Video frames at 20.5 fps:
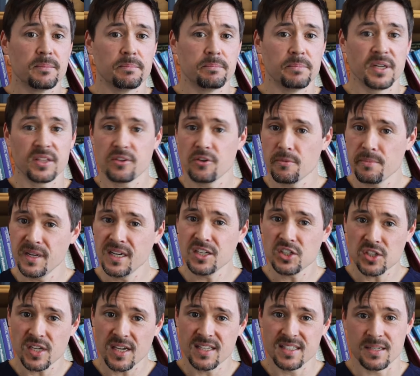But there are many
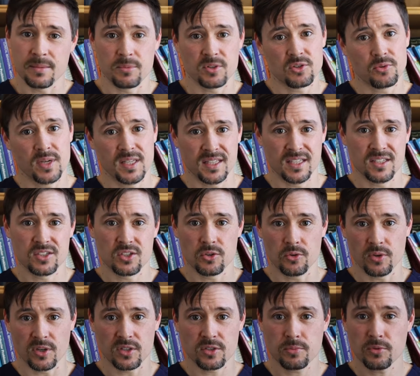shades in between these 2
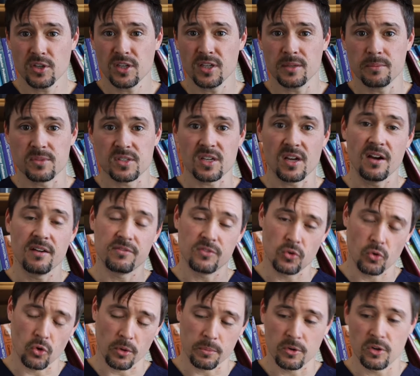extremes of
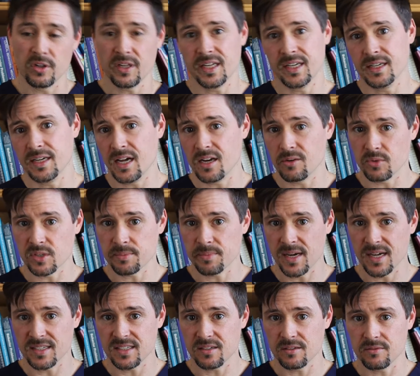normal and
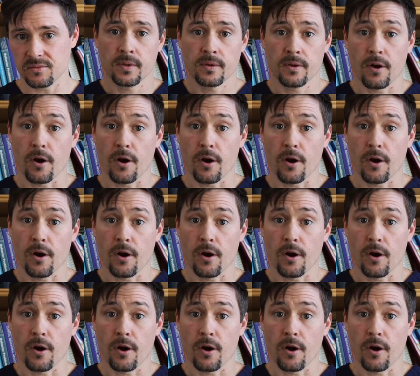non-responsive.